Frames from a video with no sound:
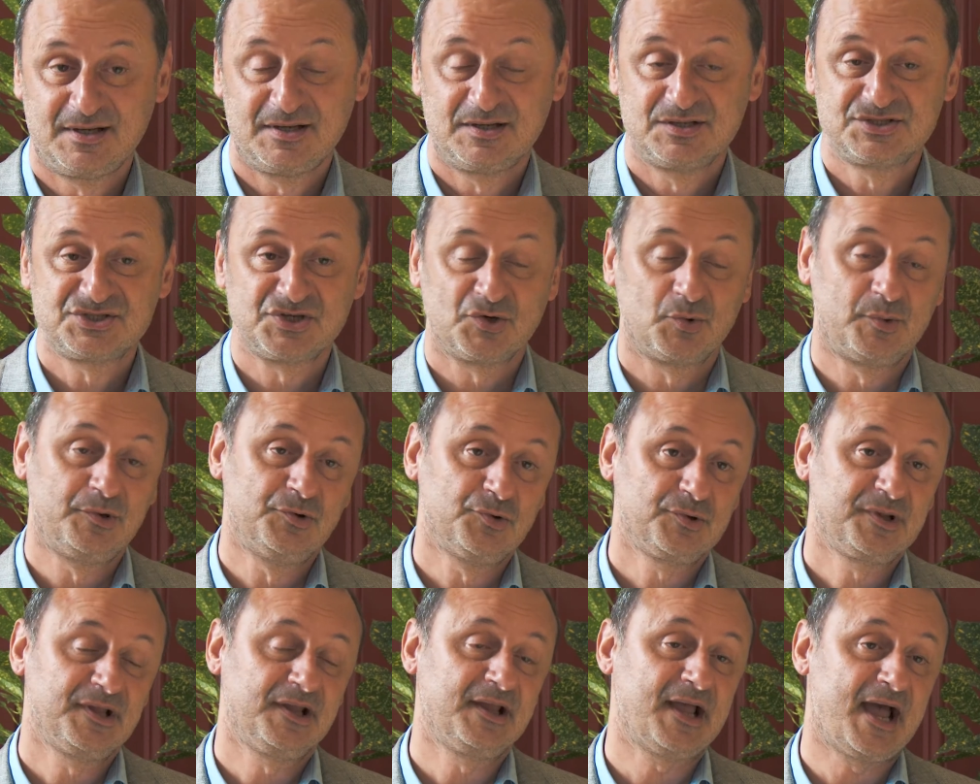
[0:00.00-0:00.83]
So we're
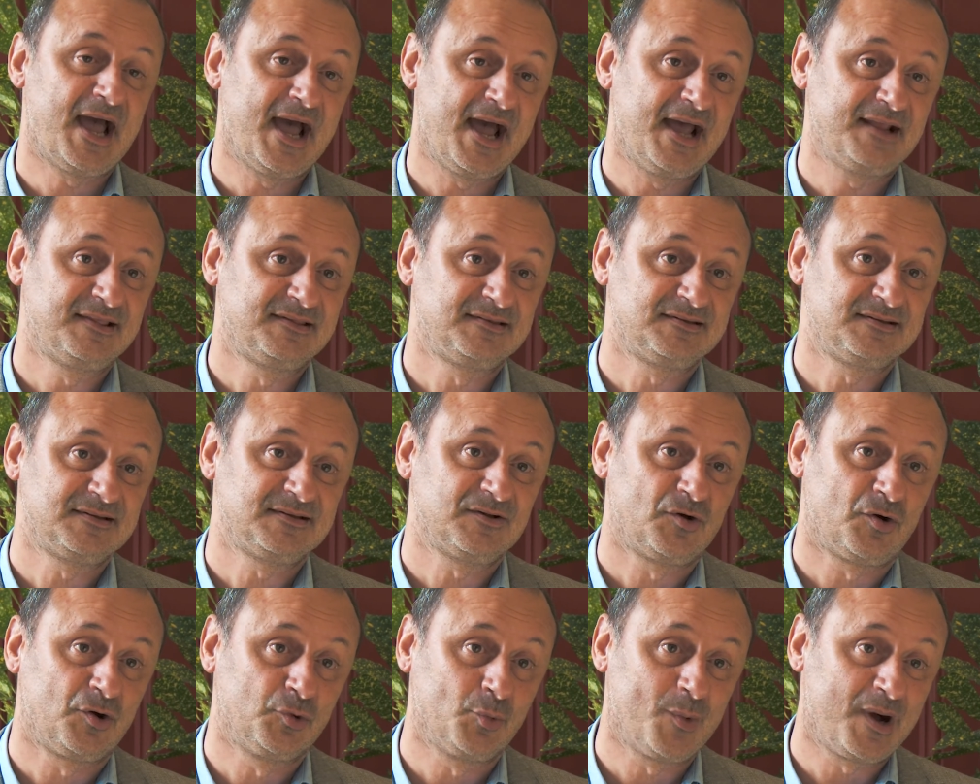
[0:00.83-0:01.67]
looking at,
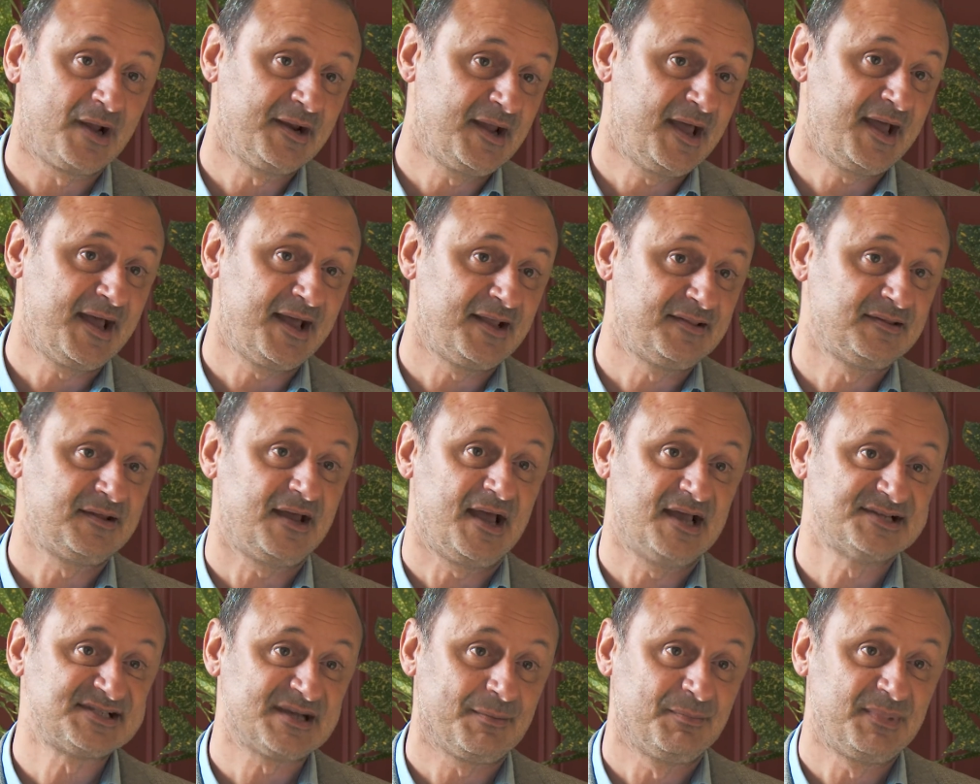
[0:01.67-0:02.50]
on one hand,
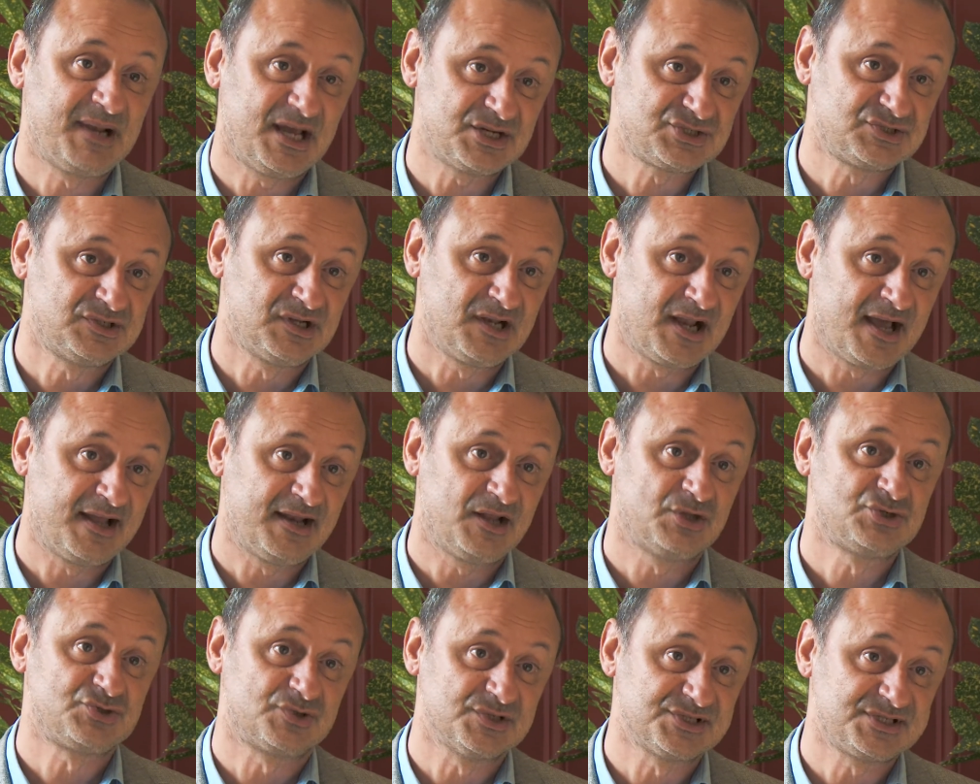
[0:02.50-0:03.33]
a subnational
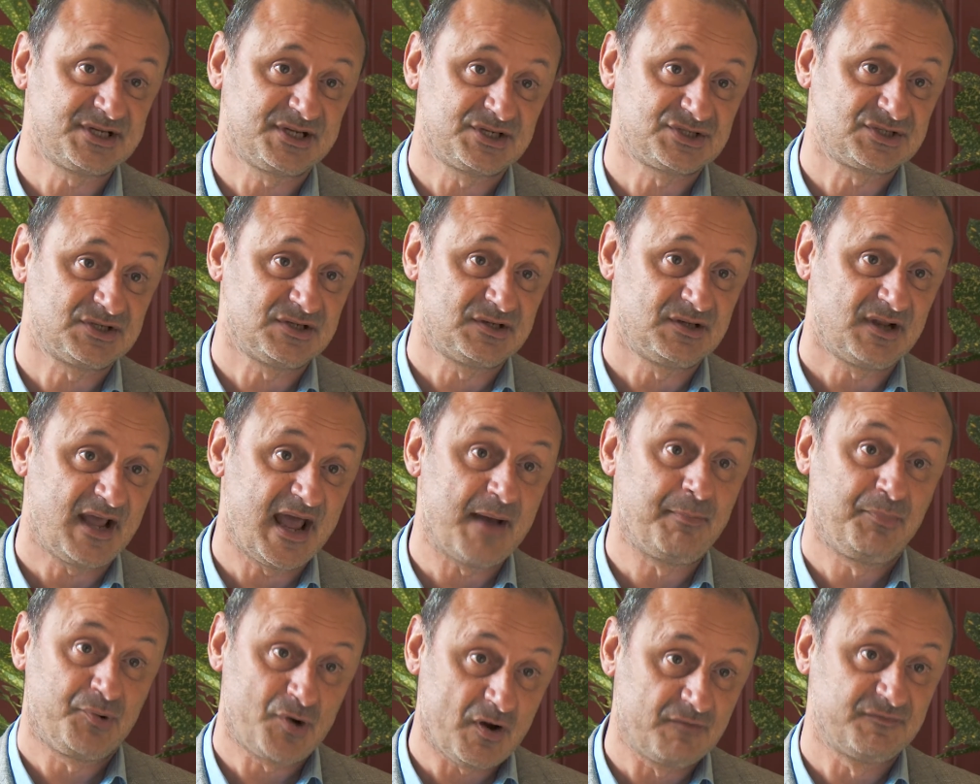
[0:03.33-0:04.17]
island jurisdiction,
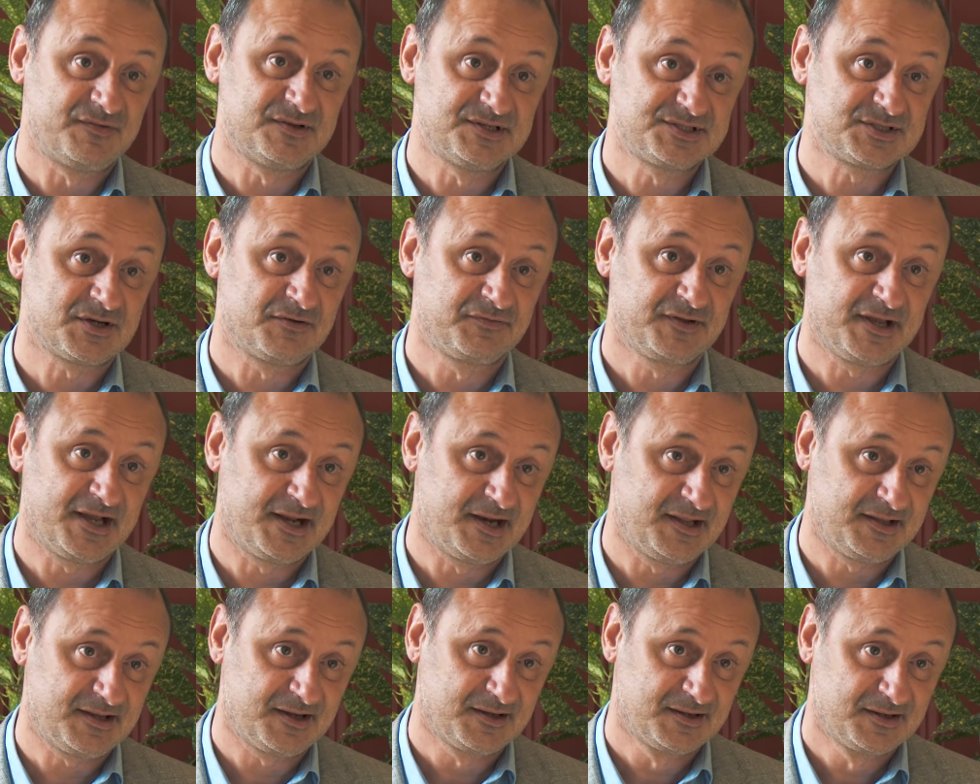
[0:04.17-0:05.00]
a province of
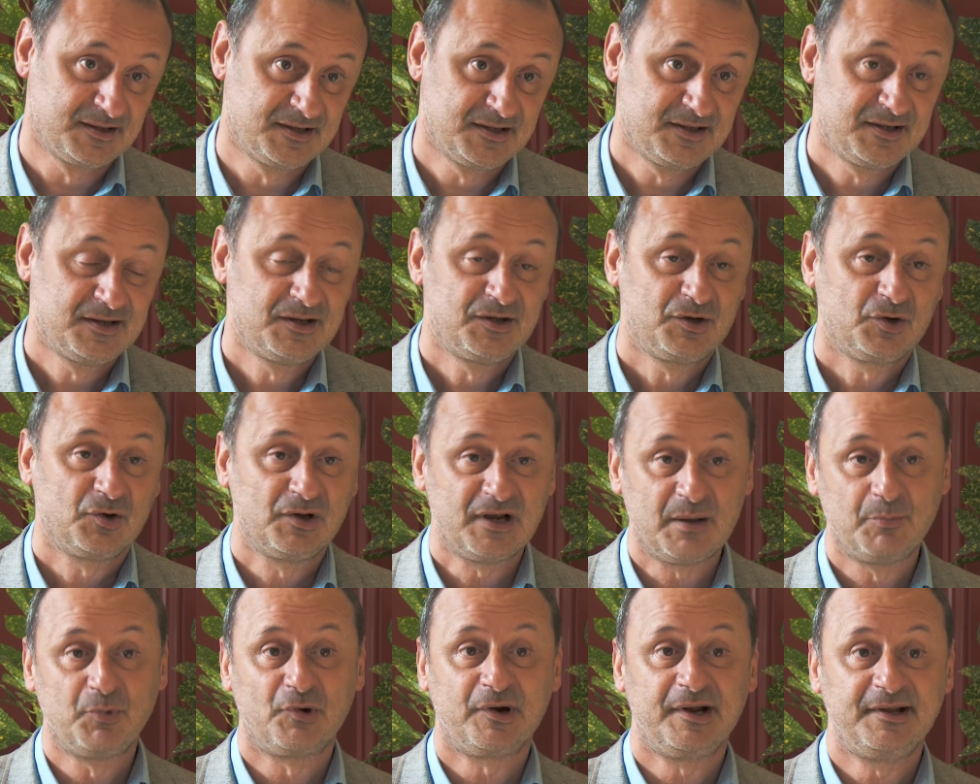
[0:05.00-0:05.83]
Canada,
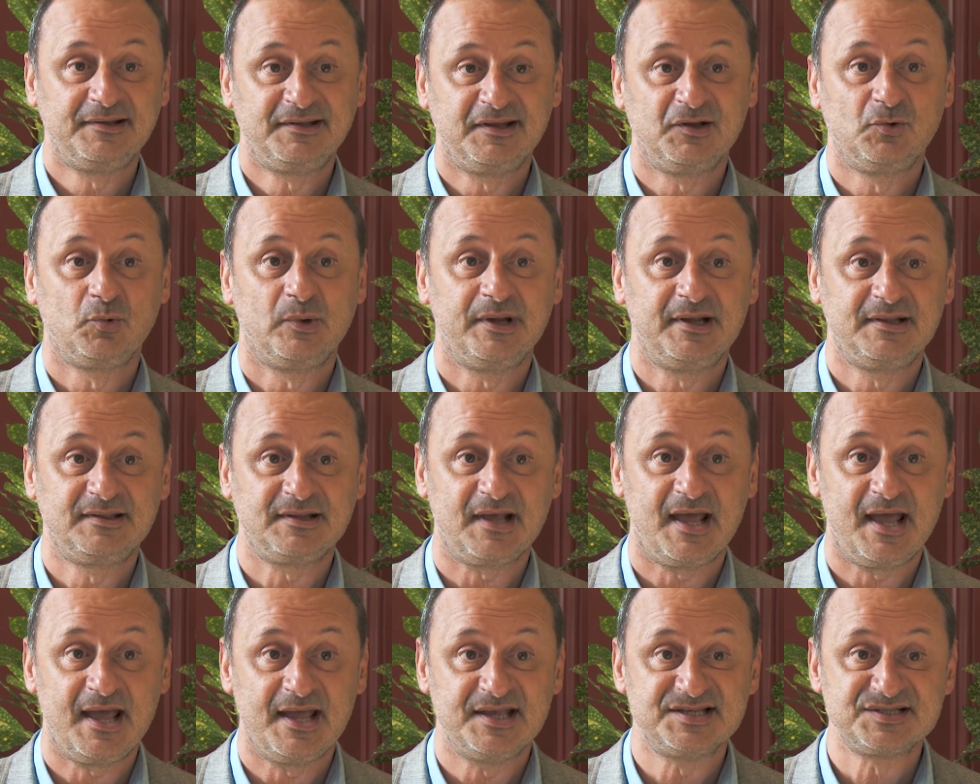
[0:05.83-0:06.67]
collaborating with
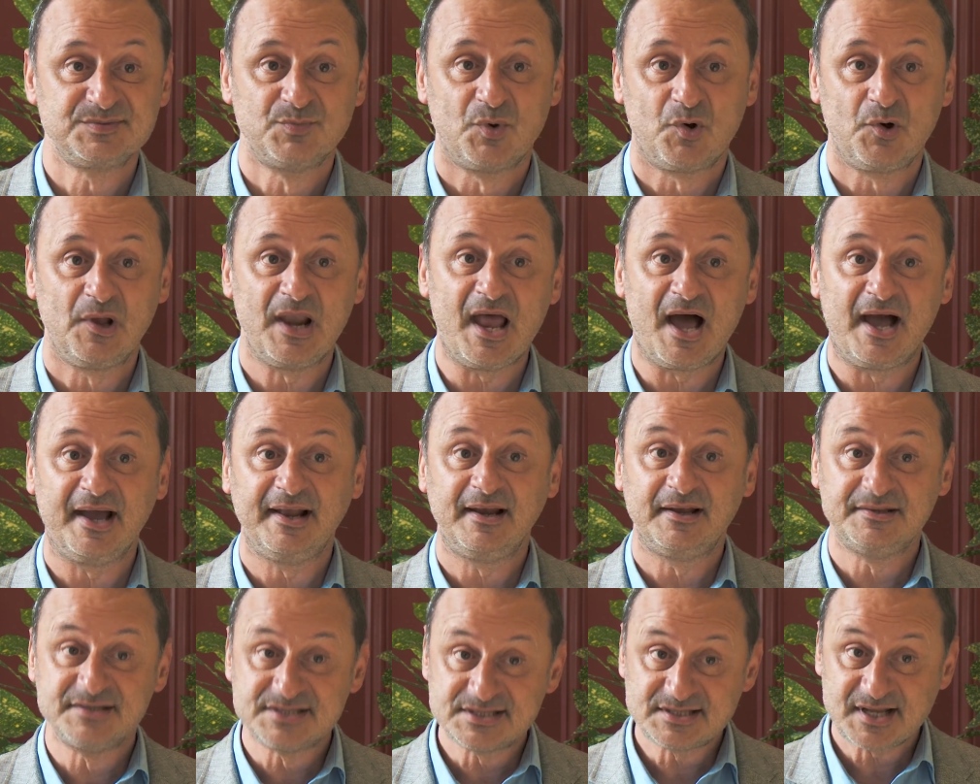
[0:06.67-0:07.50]
a small
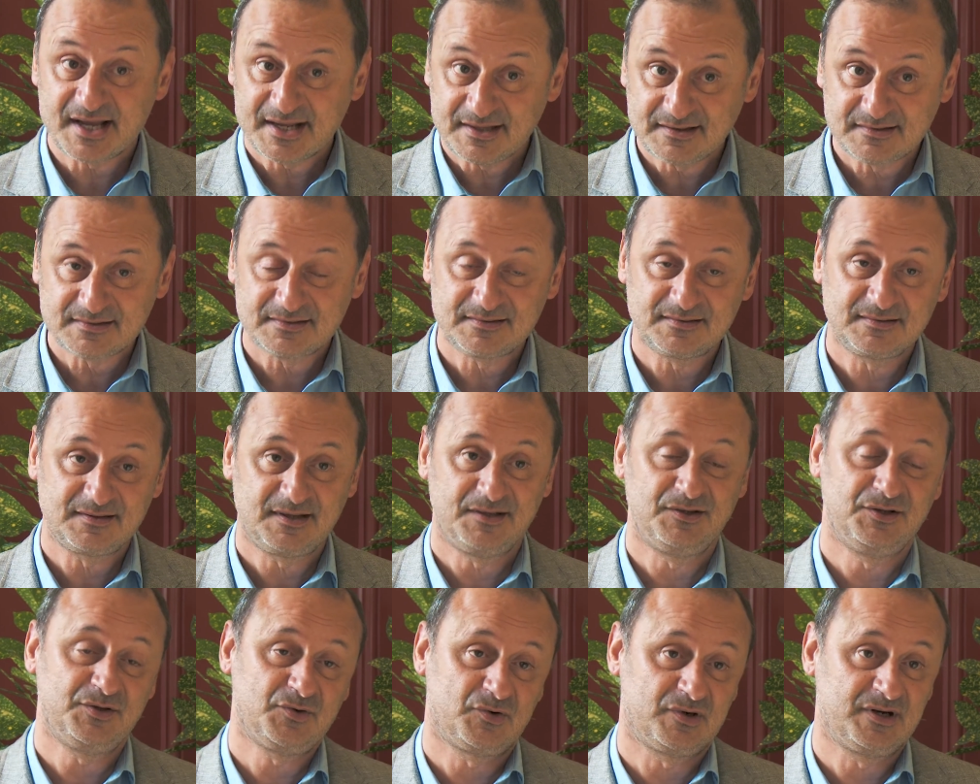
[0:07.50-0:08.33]
island state
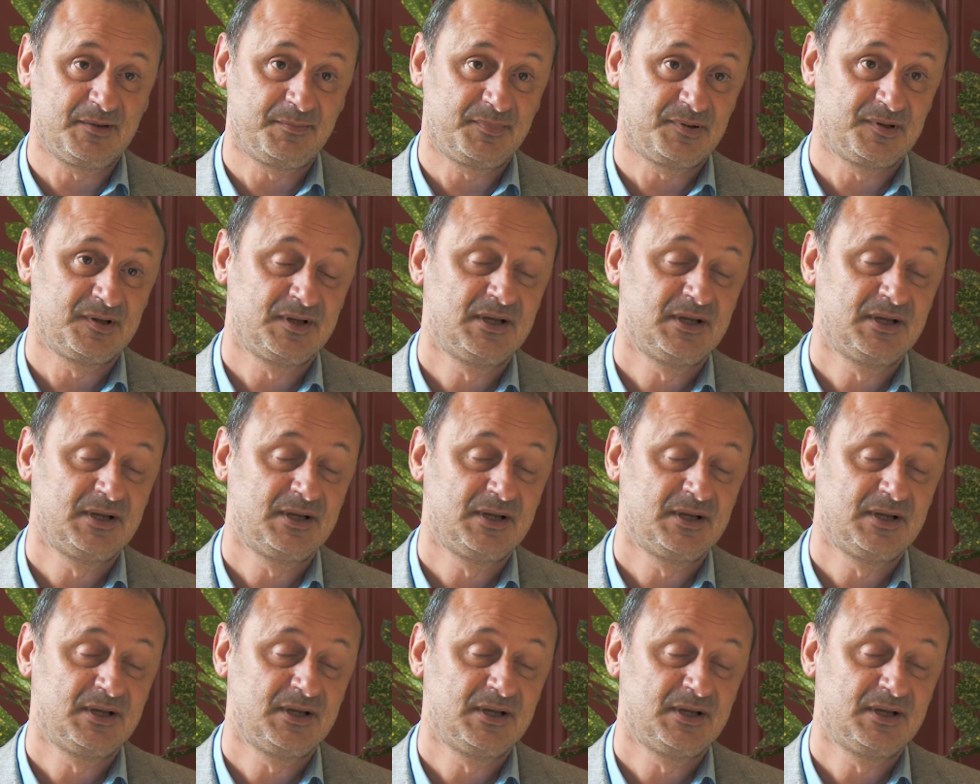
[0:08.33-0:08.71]
in Europe,